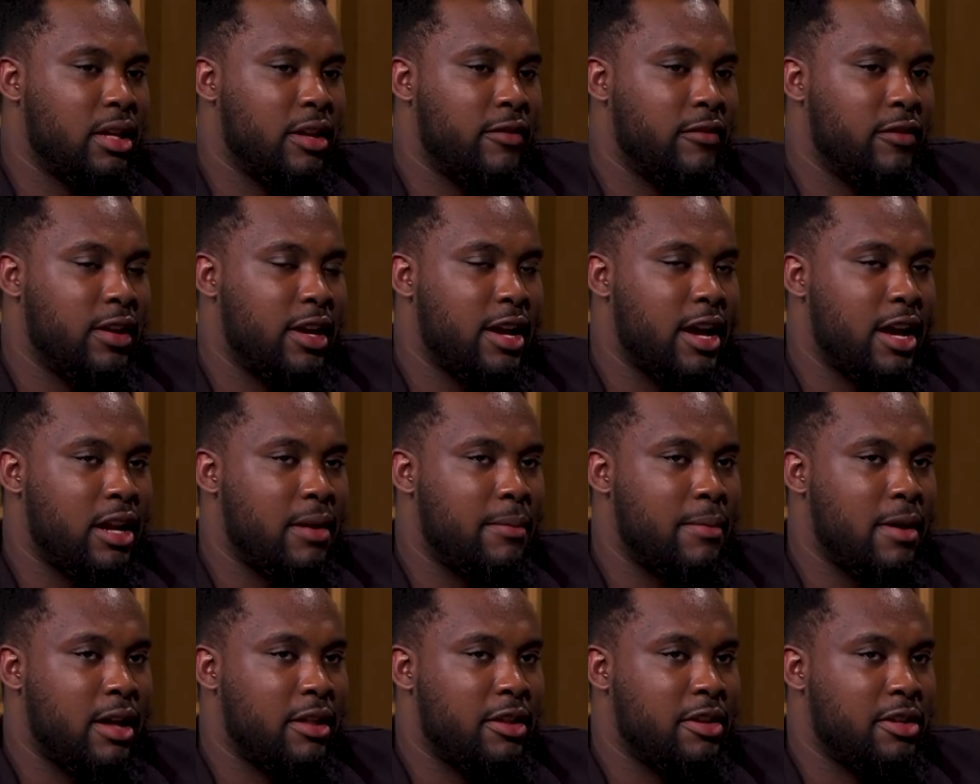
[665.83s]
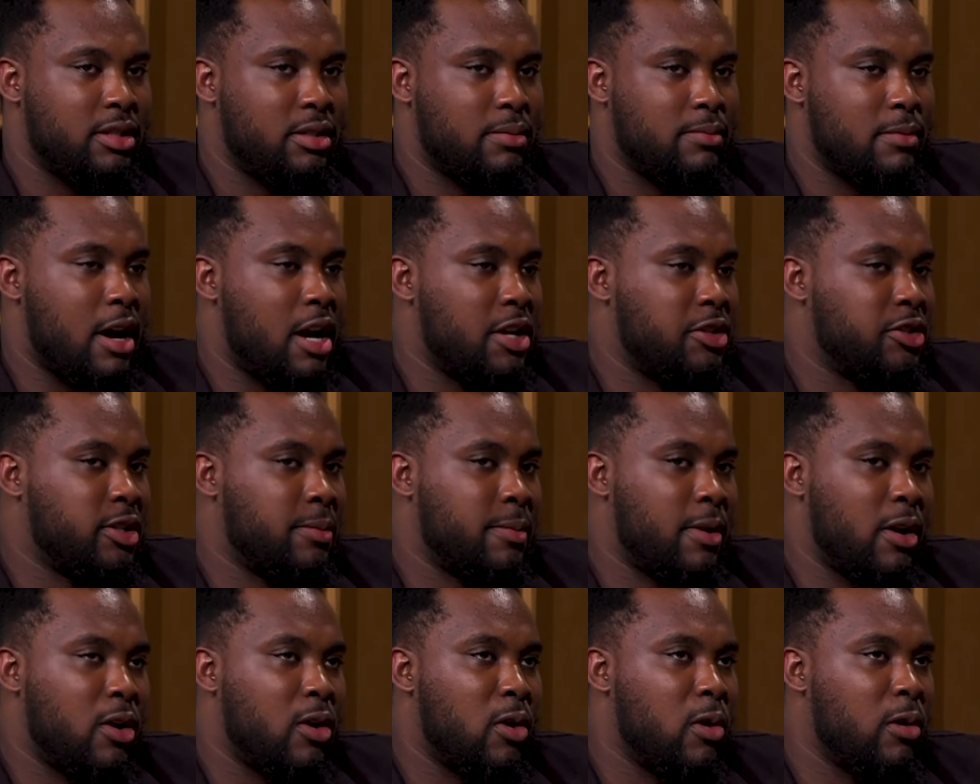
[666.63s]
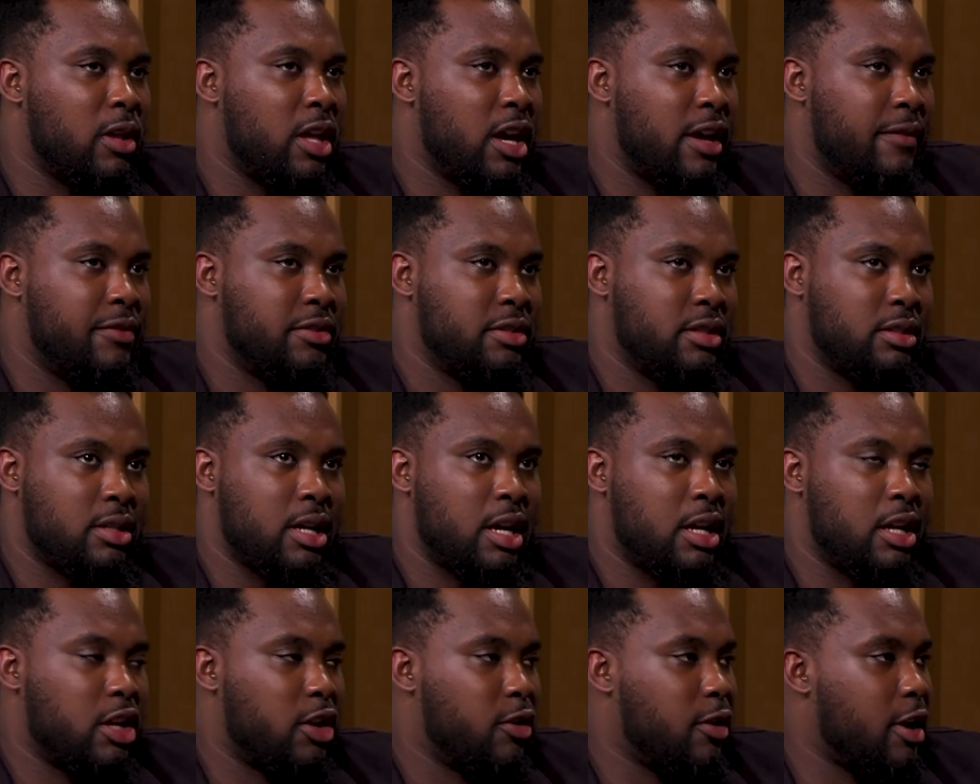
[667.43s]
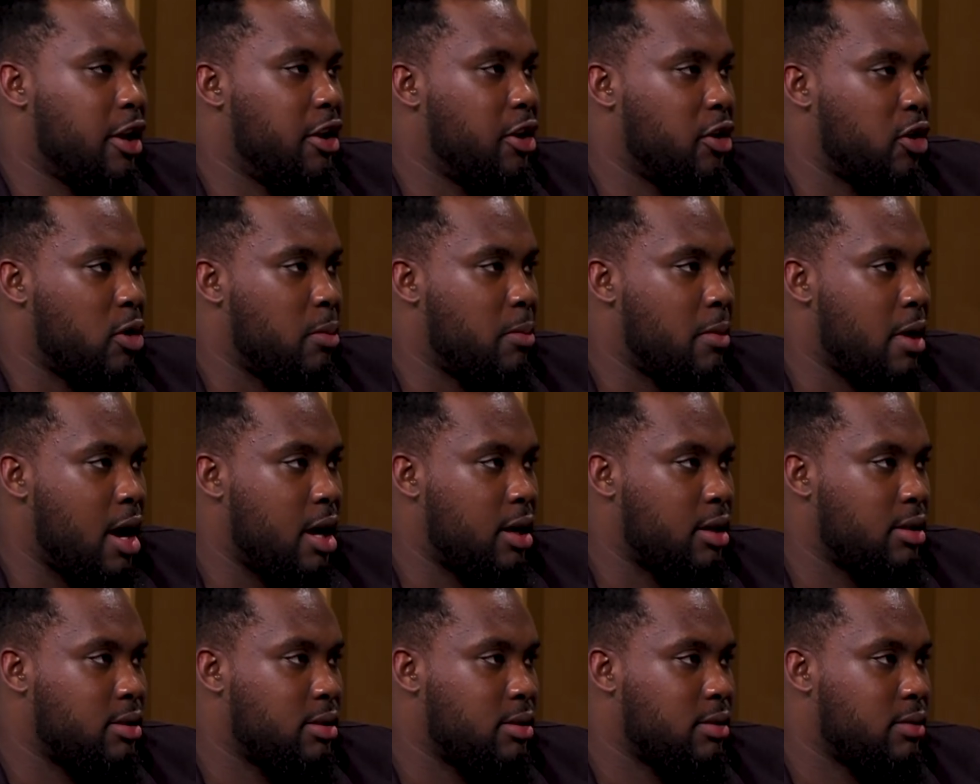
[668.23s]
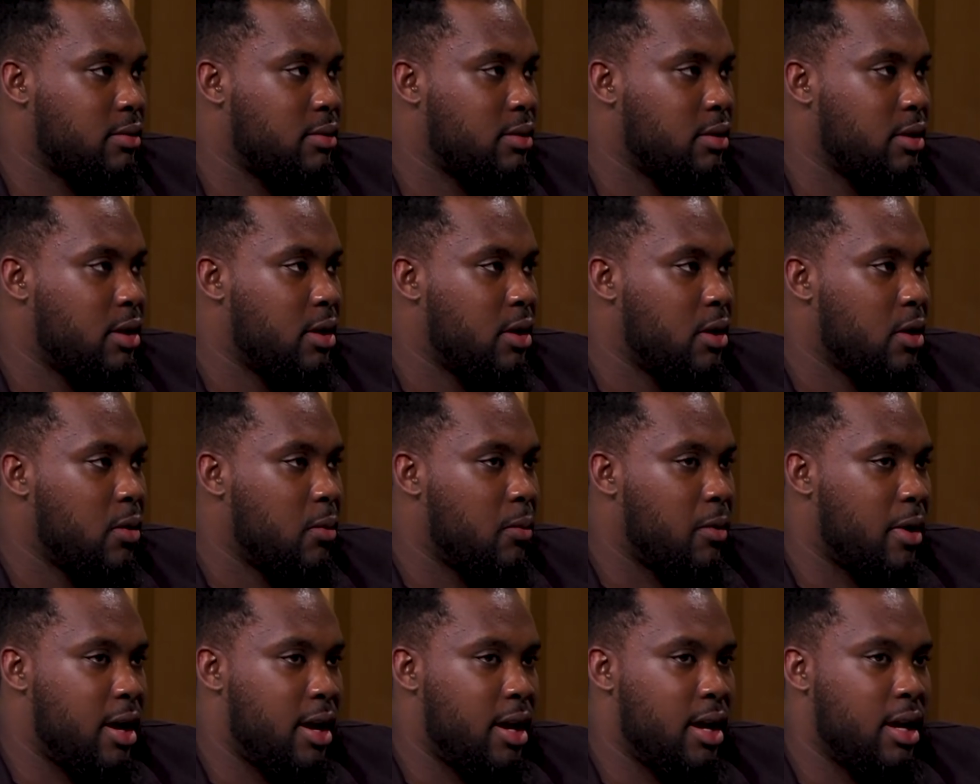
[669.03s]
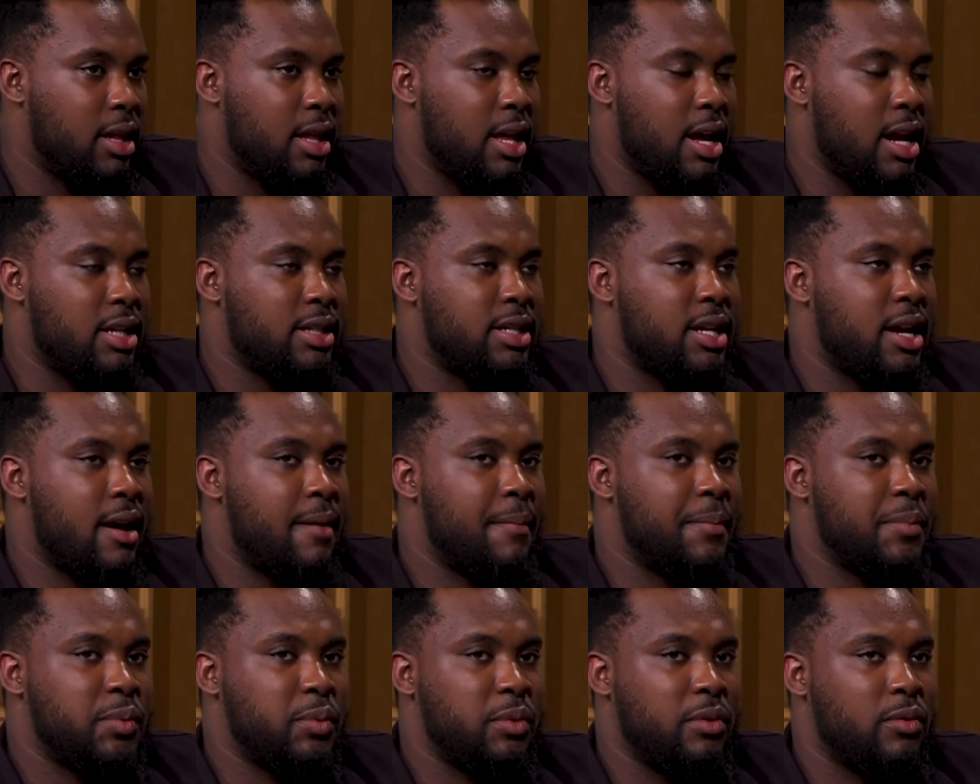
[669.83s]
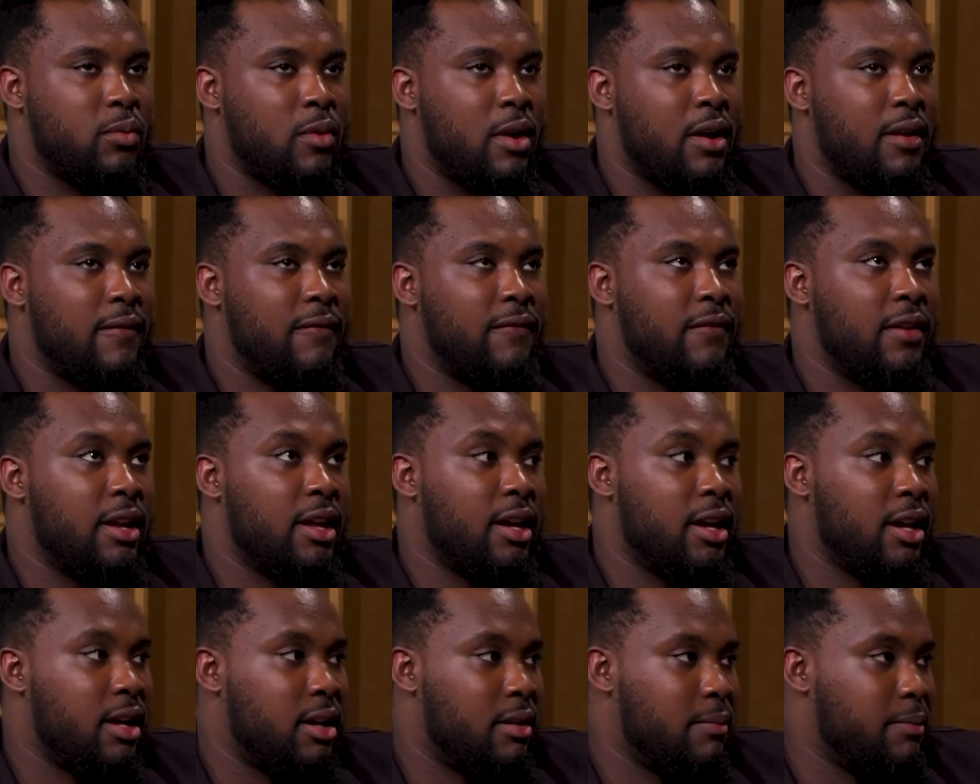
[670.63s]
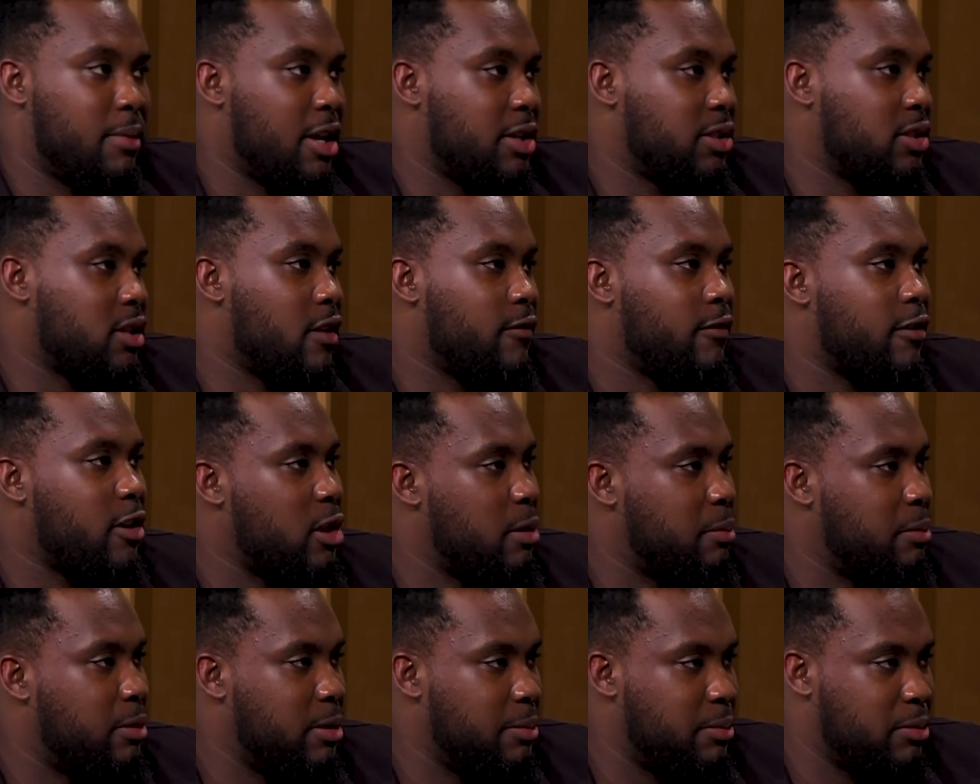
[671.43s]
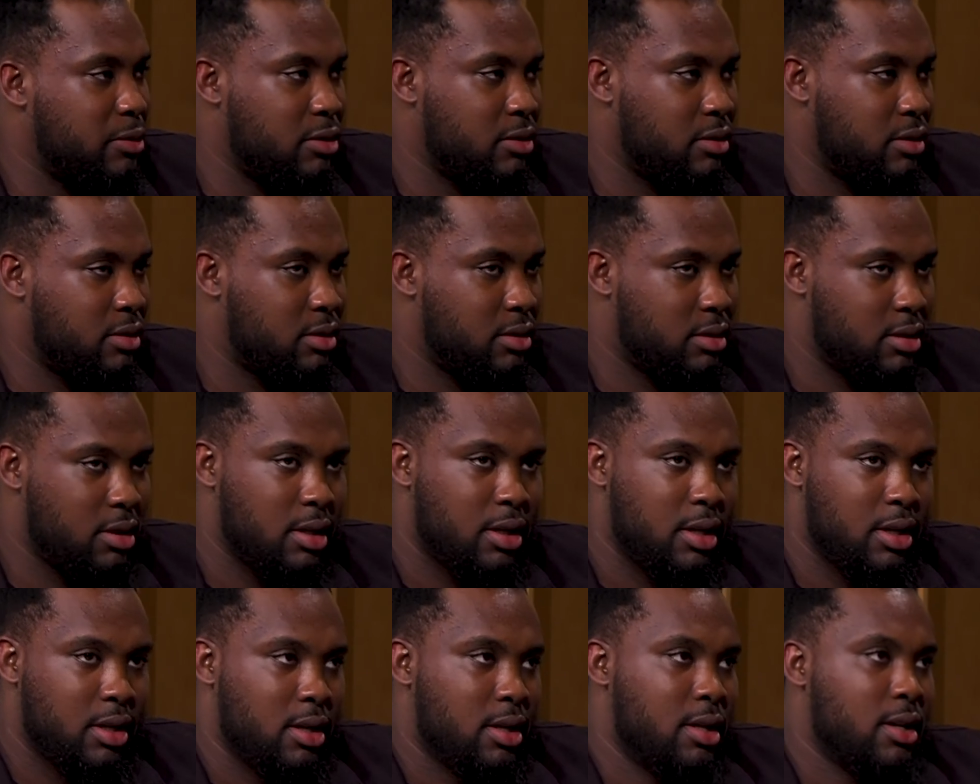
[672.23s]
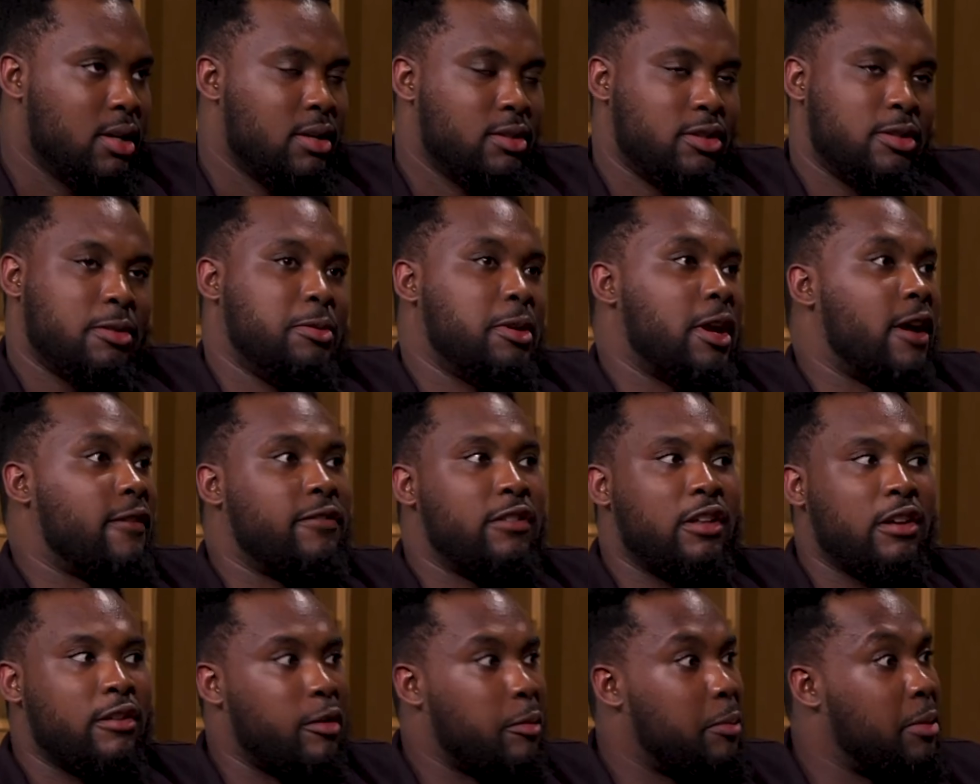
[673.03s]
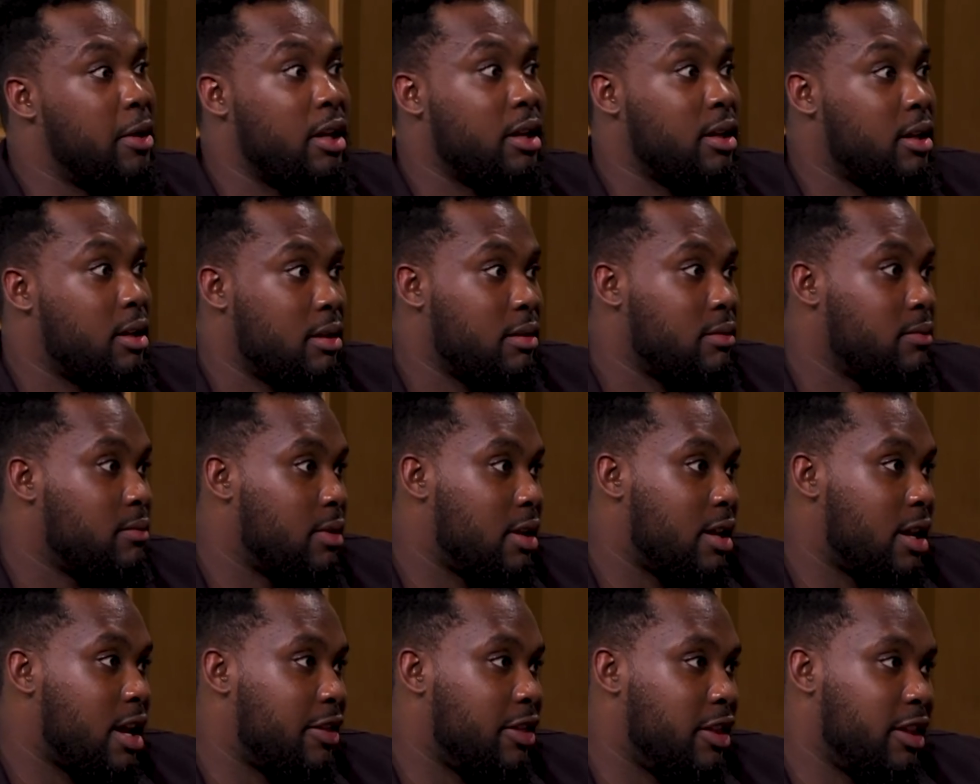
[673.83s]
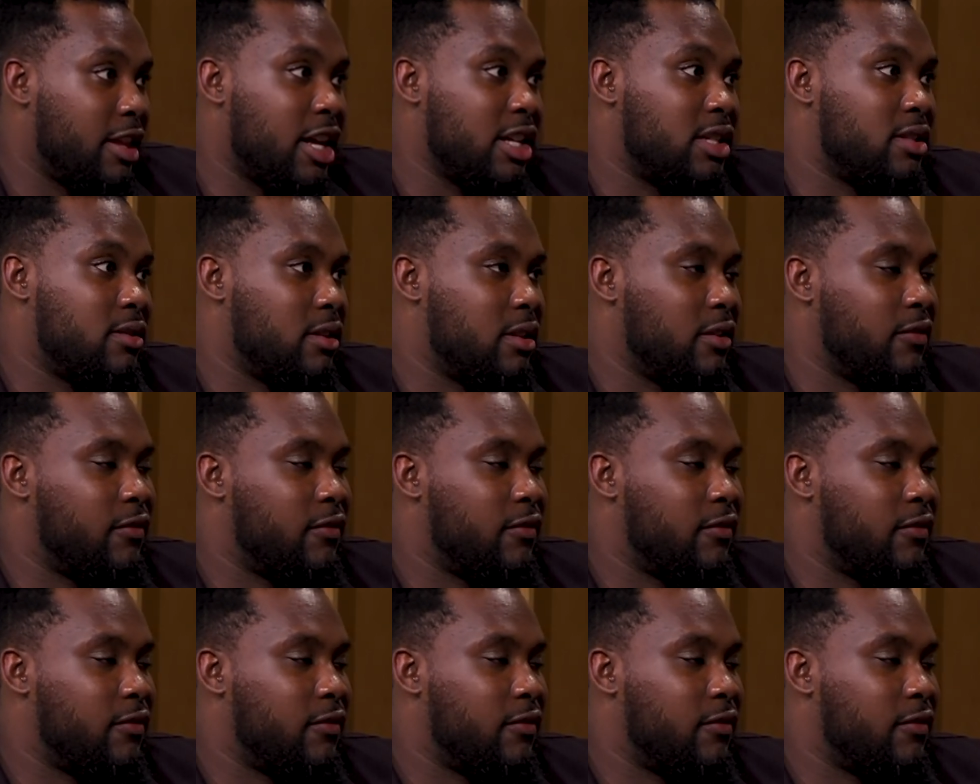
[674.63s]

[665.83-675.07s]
living kind of by this mantra my whole life, is just kind of creating your own box, right? A lot of times we want to fit in based off other people's subjective opinion. And I think that's